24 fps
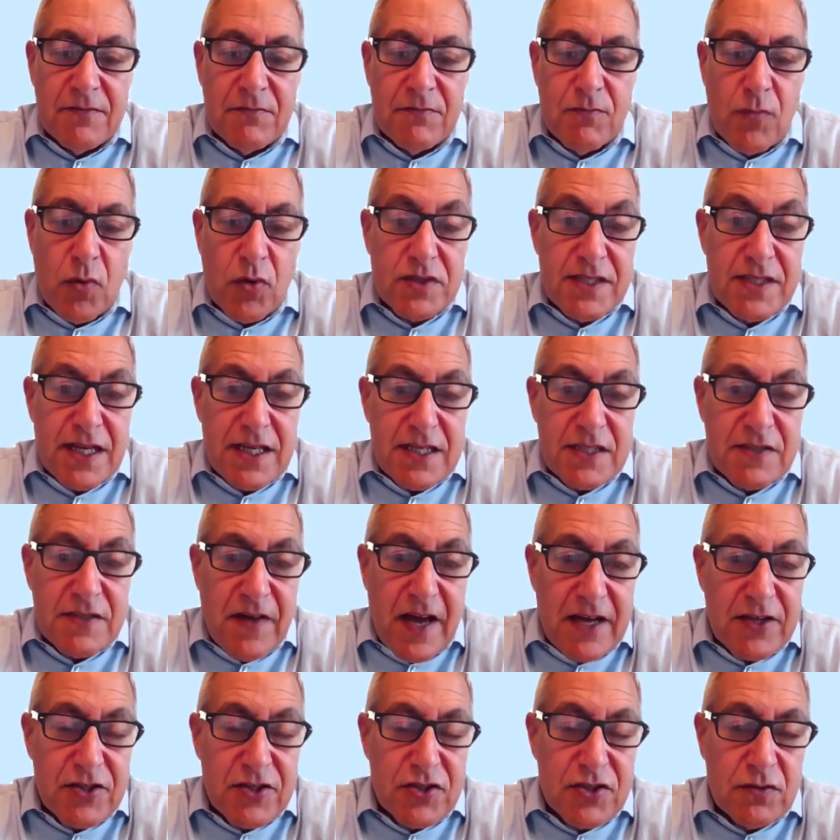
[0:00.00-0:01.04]
more
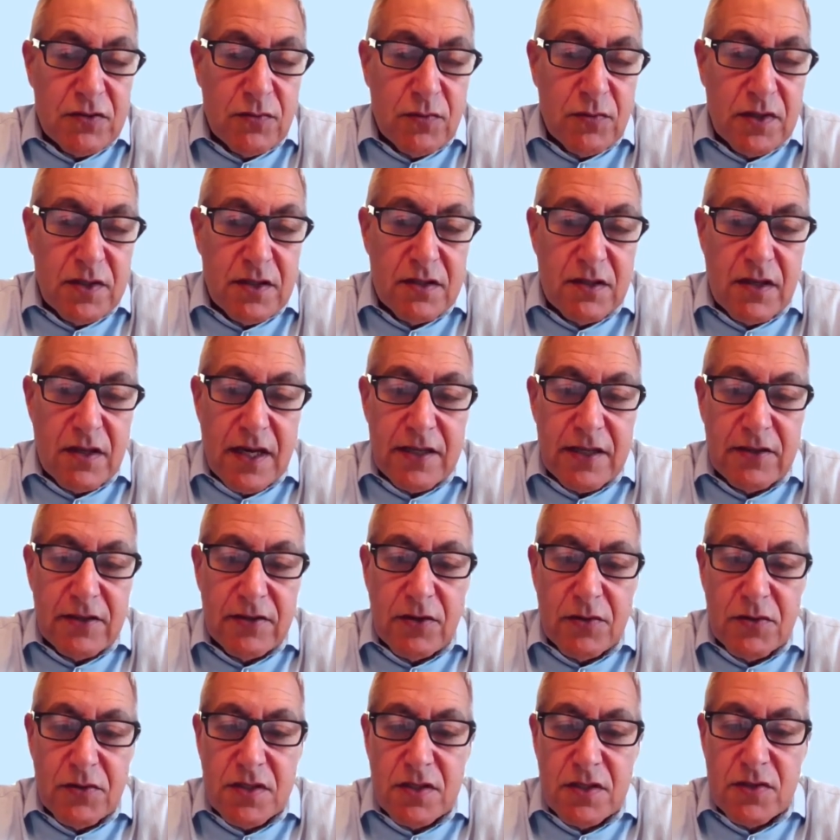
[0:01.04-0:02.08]
satisfaction with the
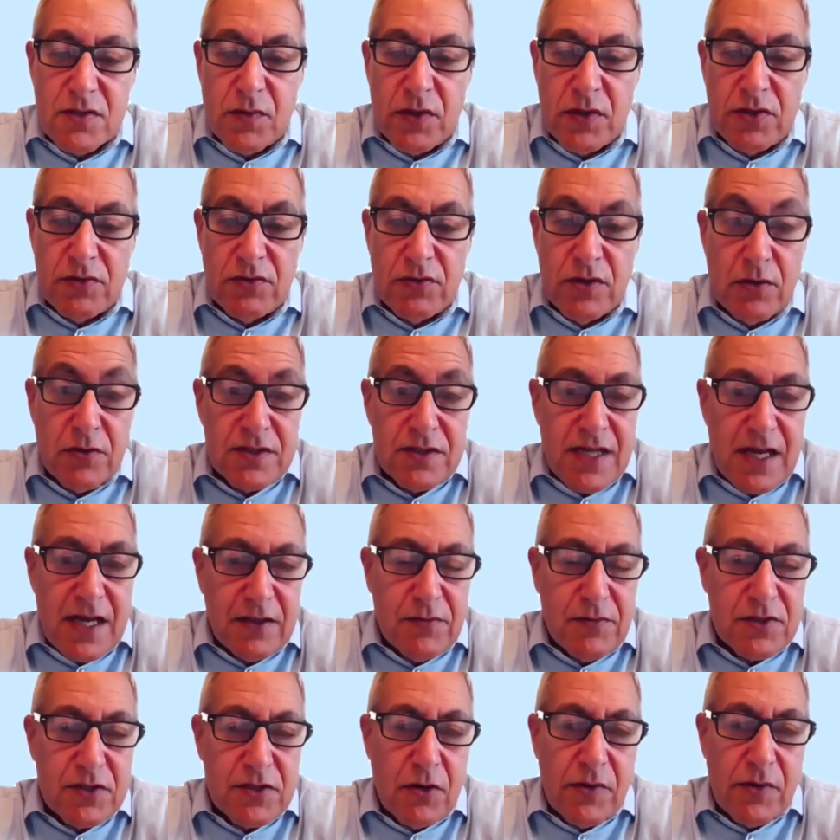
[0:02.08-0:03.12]
diagnosis when you know exactly what's
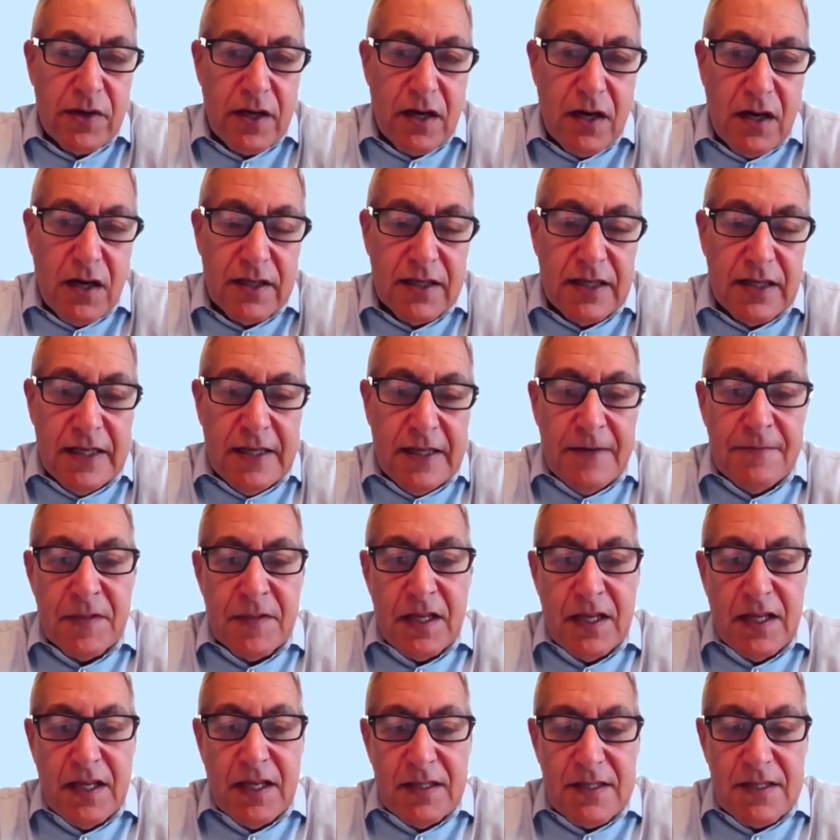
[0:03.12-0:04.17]
going on,
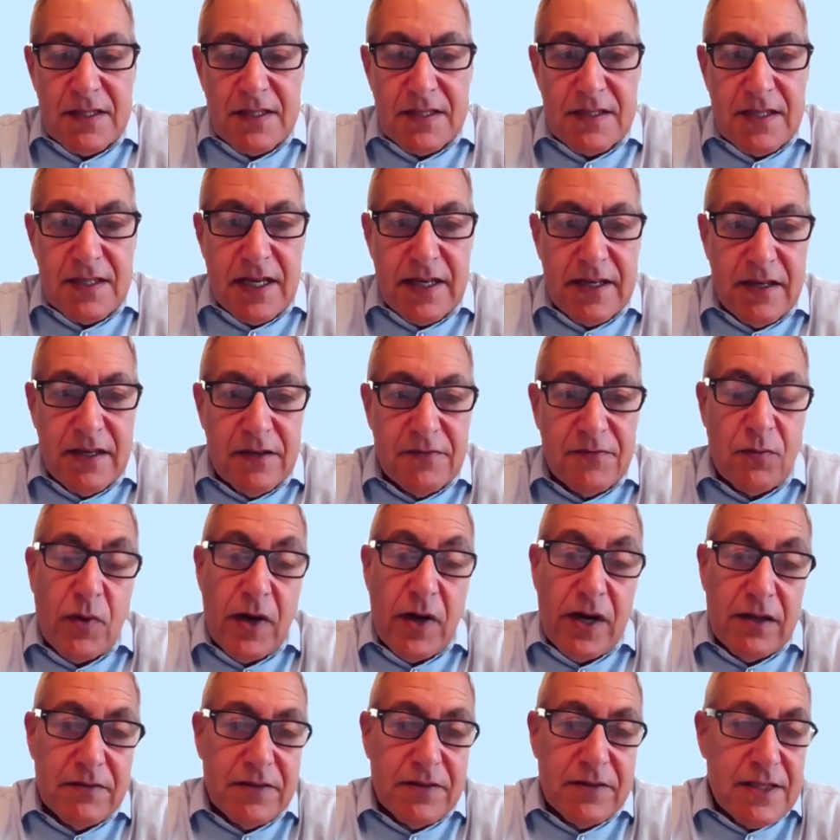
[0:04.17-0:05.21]
instead of, well,
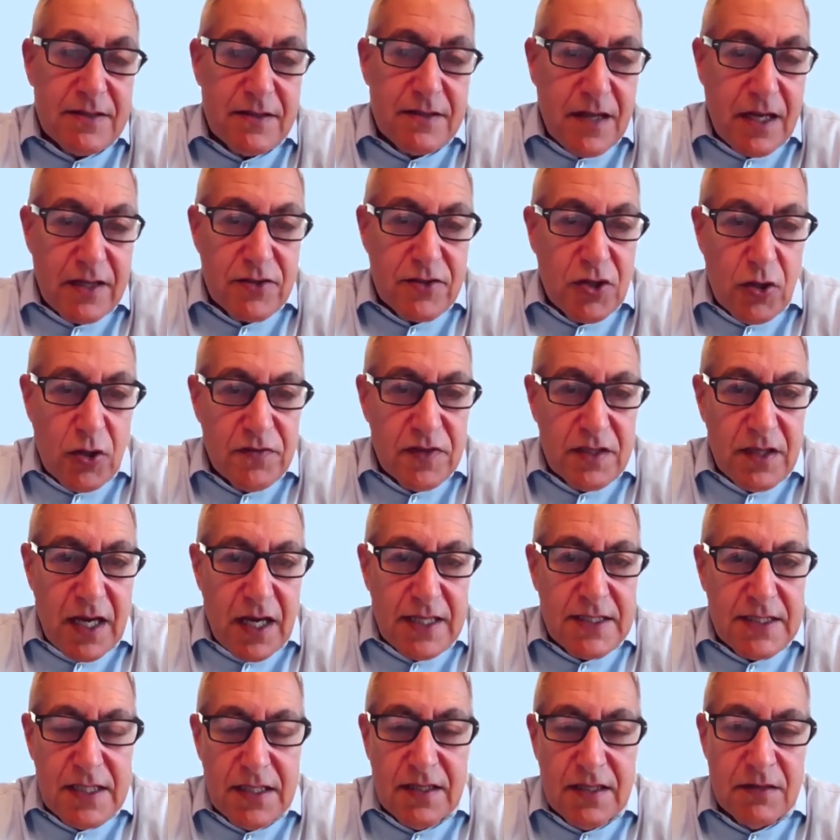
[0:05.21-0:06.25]
it's not
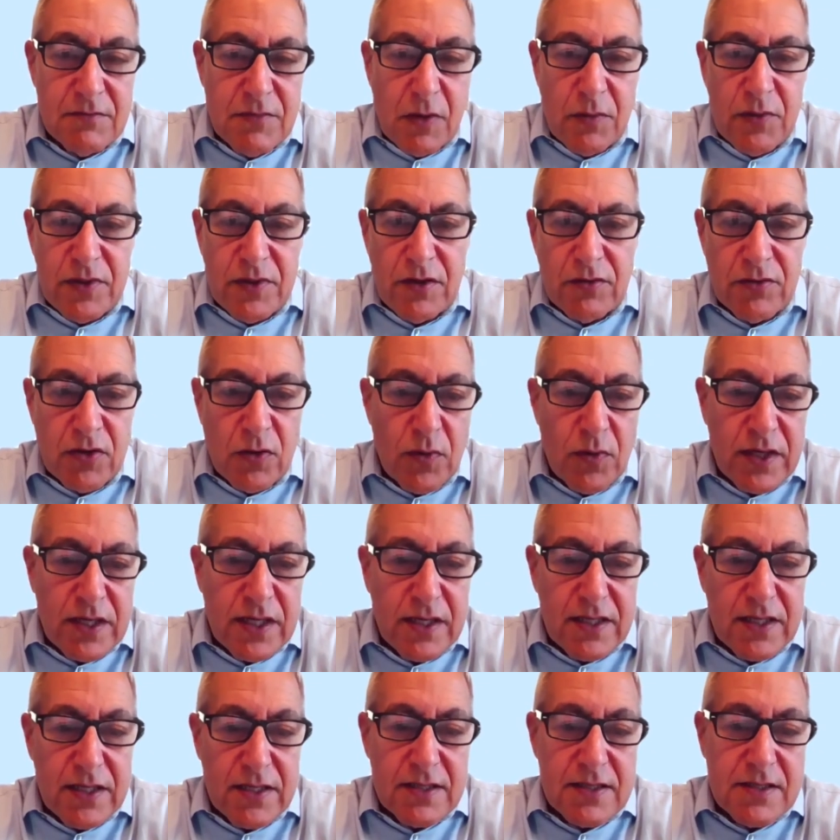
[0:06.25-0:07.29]
COVID-19, but we don't know what
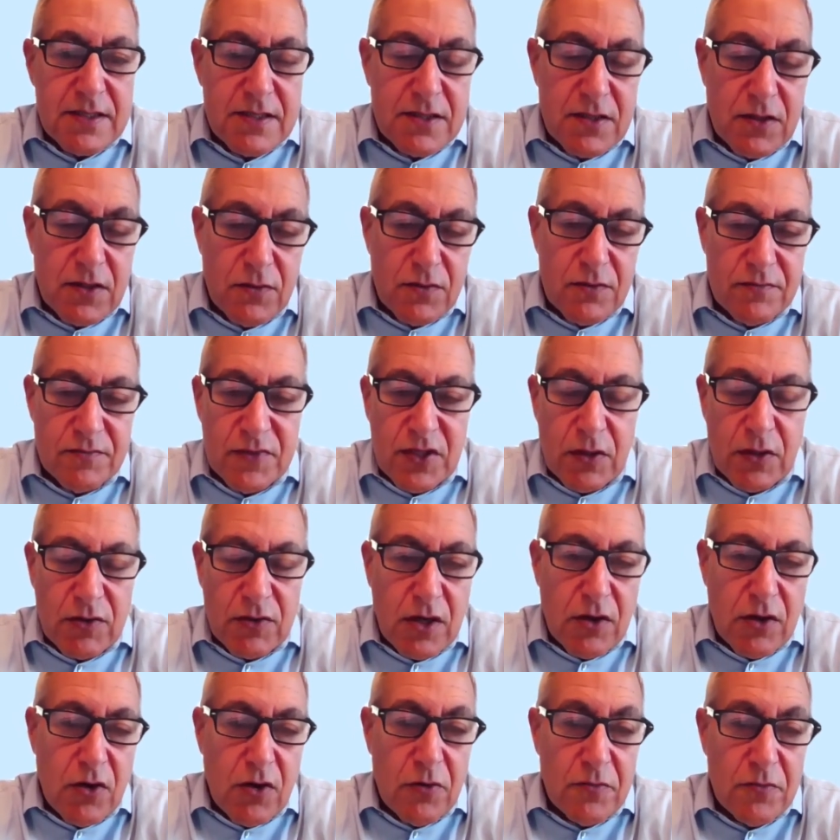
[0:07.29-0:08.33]
it is, so
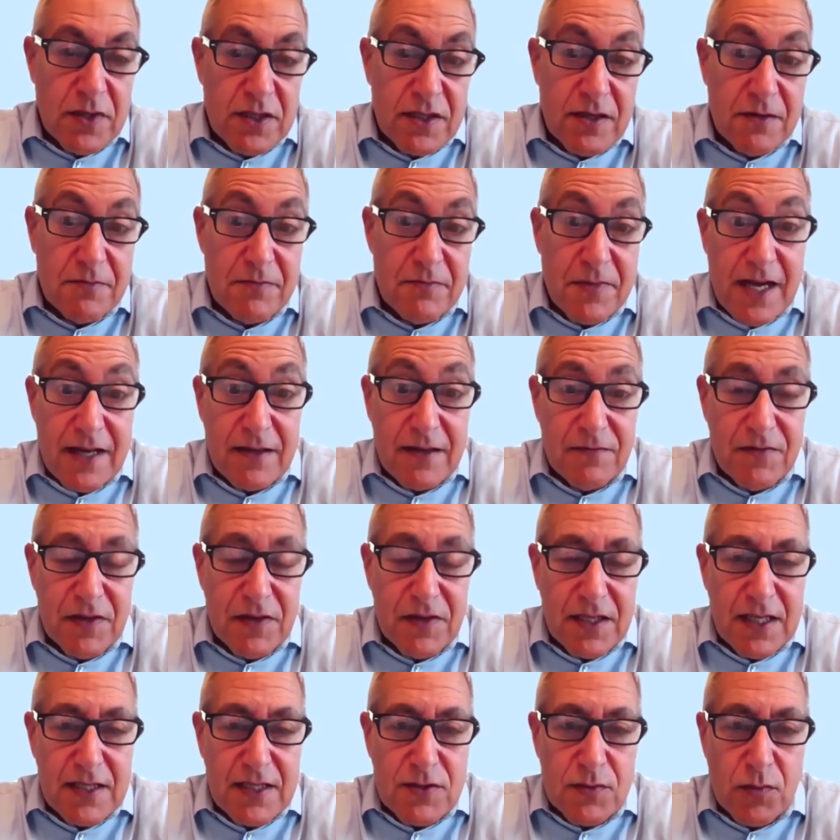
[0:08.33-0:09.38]
go home and come back if it
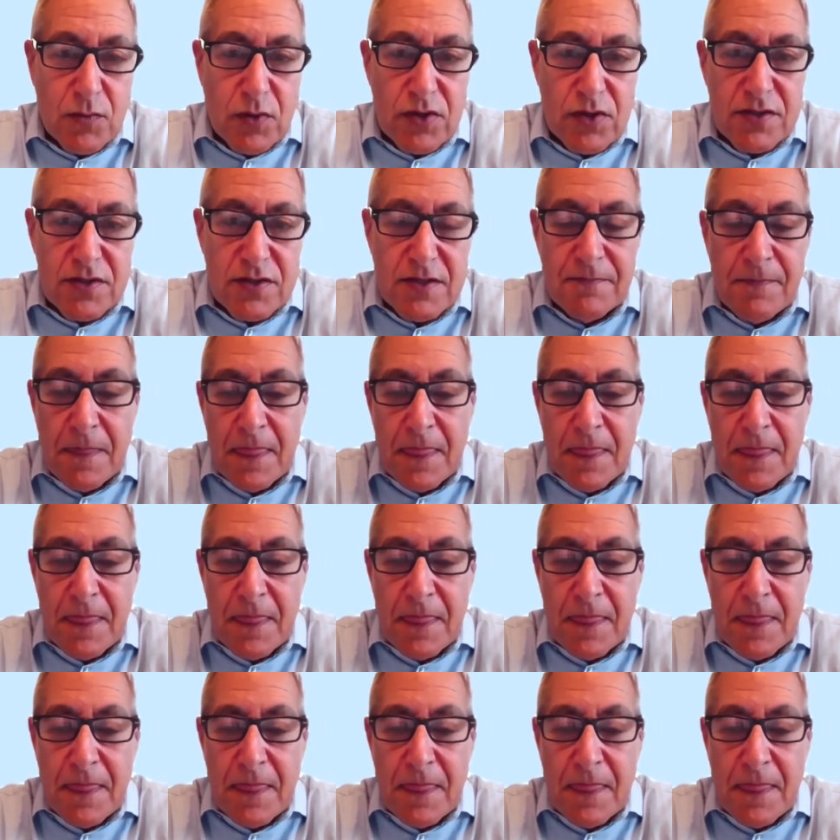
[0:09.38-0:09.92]
gets worse.